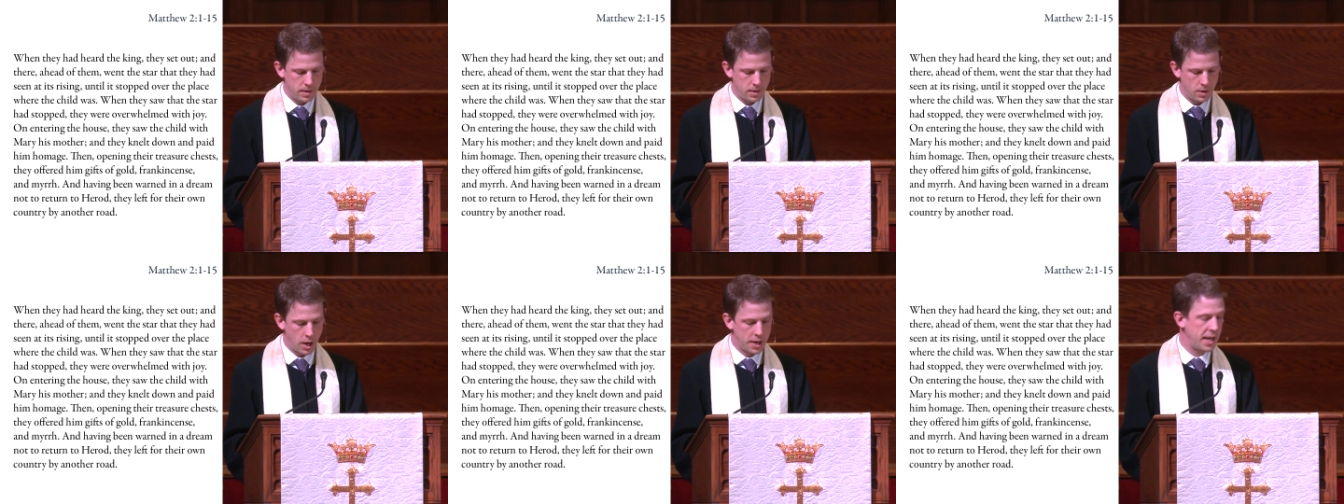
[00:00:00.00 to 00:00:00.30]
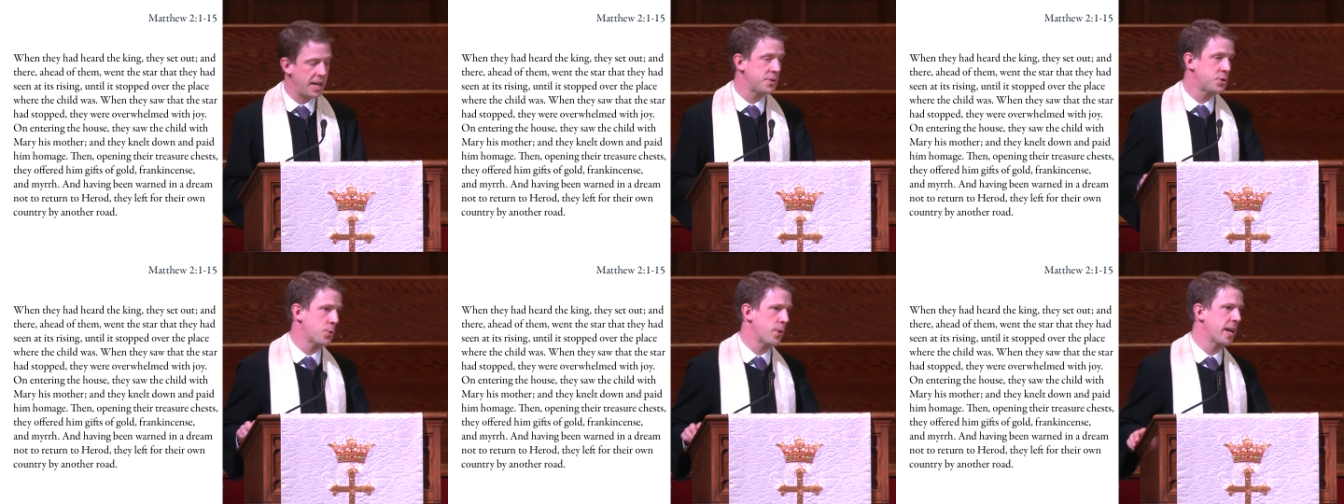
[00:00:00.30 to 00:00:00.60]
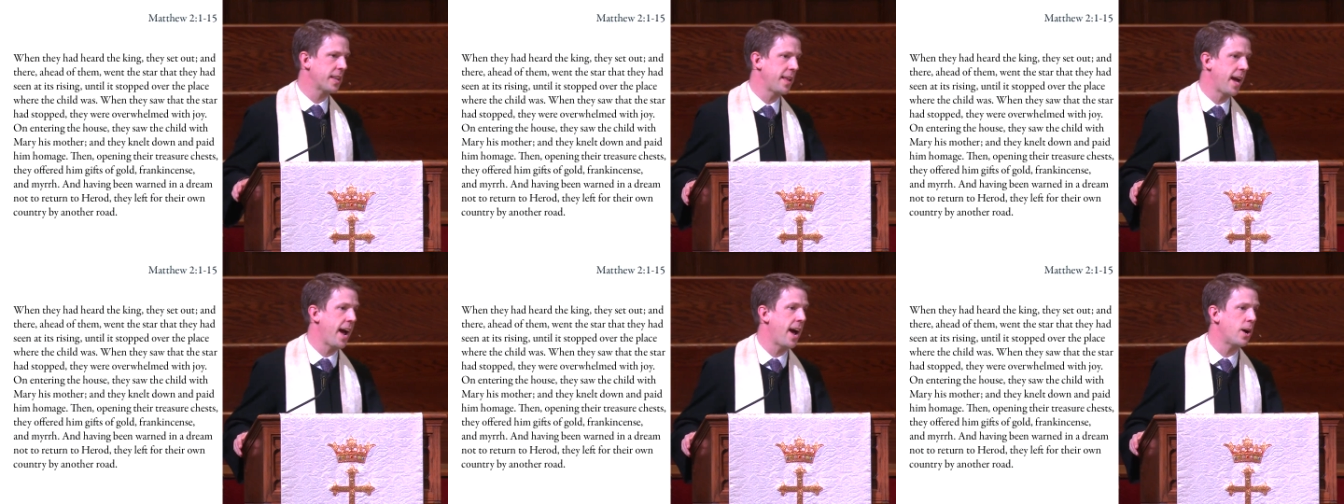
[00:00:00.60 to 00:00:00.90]
On
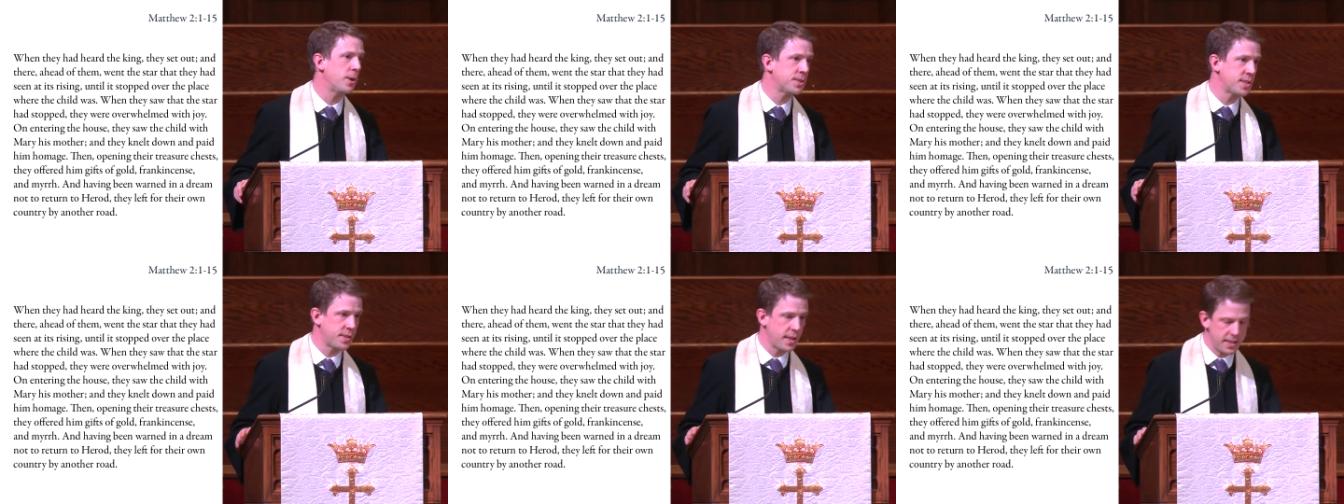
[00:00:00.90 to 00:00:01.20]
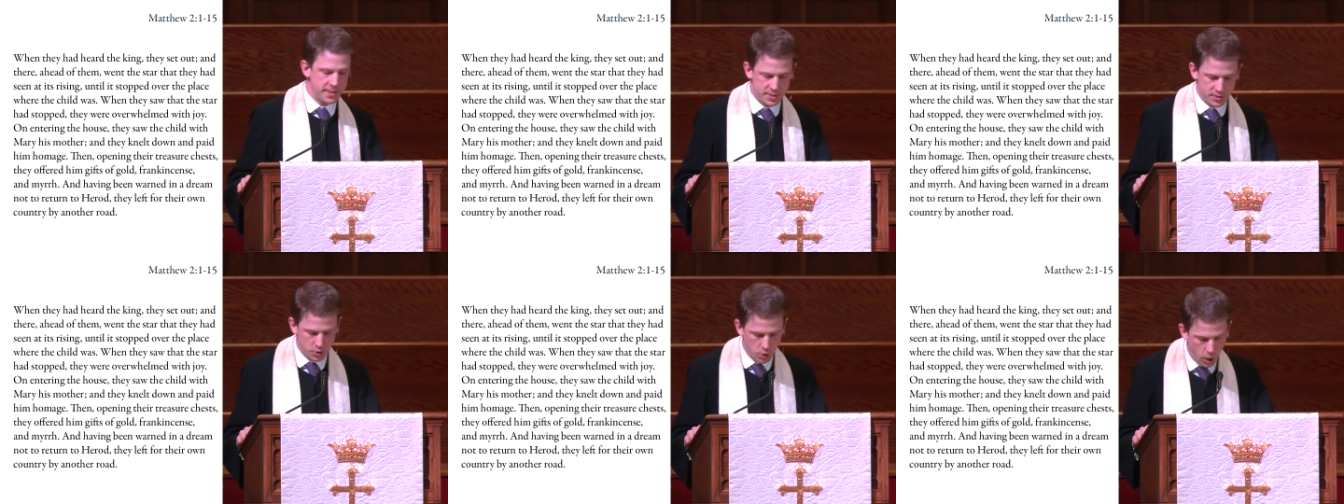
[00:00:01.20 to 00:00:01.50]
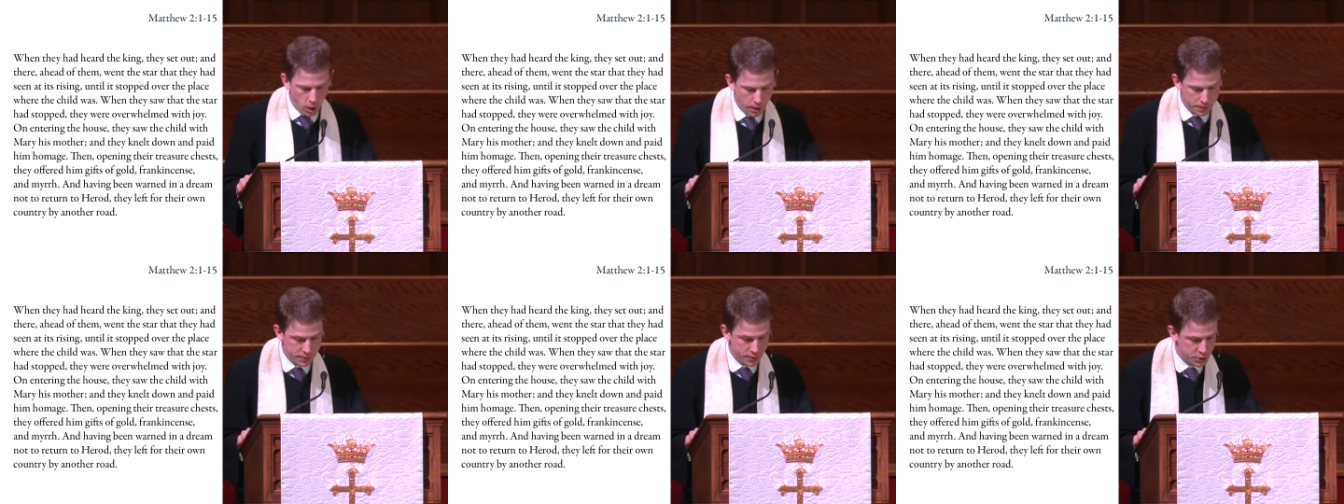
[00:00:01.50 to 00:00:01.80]
entering the house, they
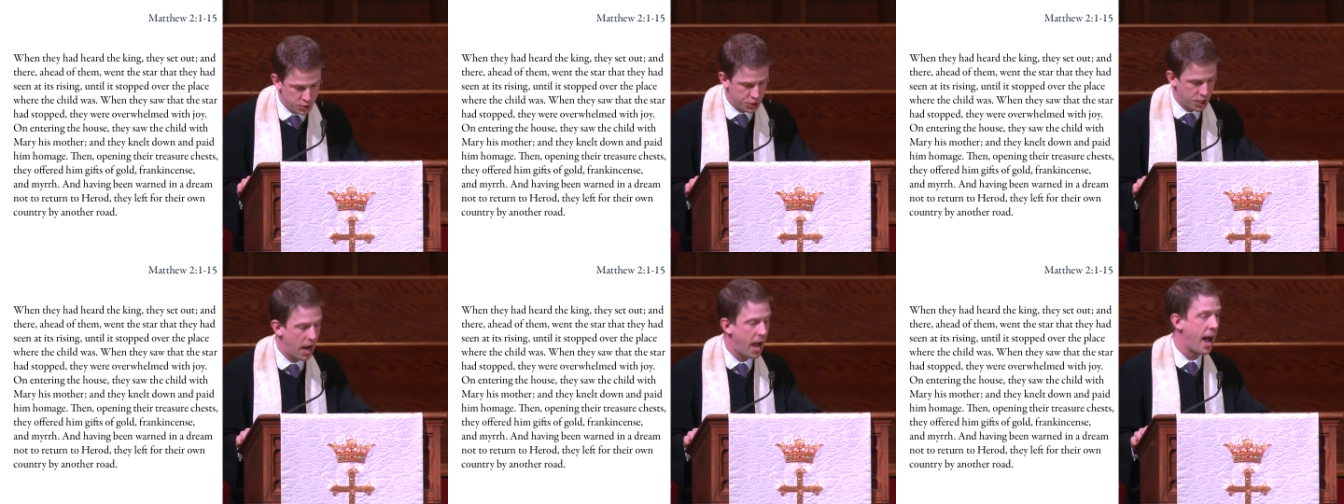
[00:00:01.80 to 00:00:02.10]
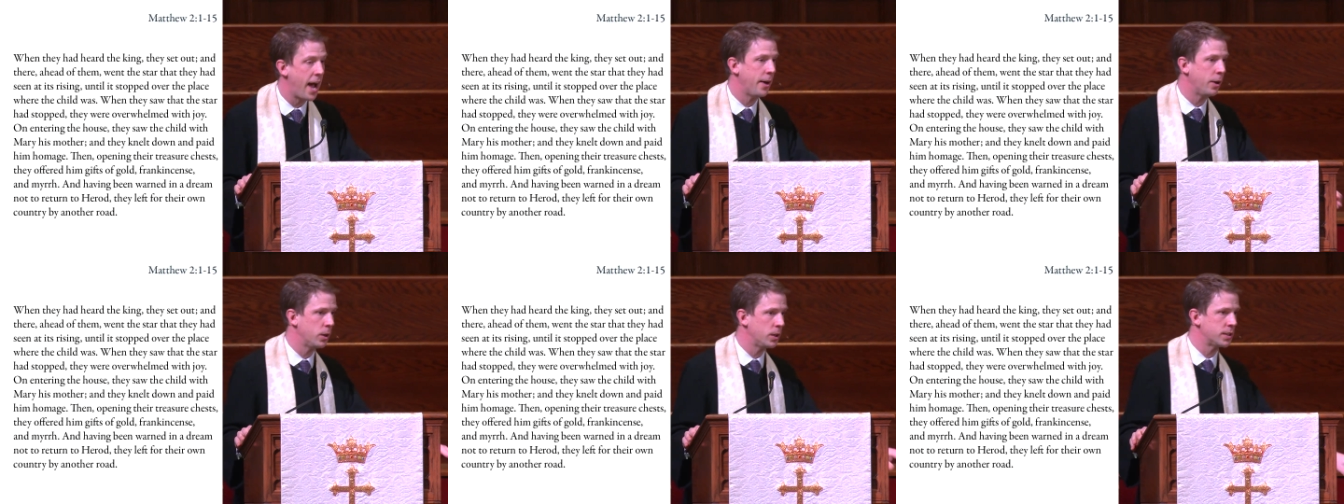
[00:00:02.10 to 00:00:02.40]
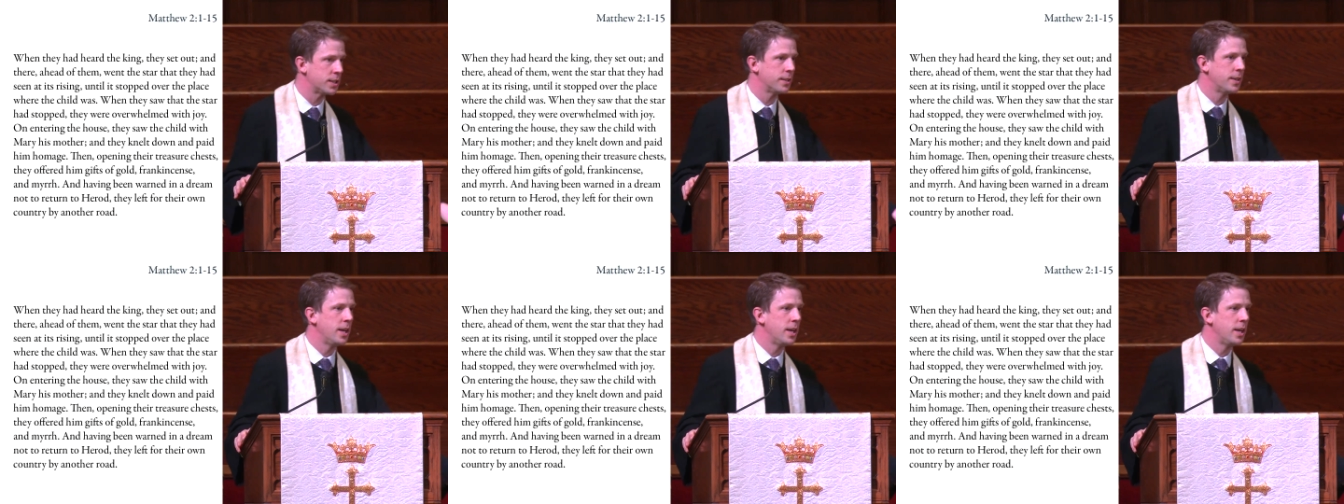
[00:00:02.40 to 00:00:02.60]
saw the child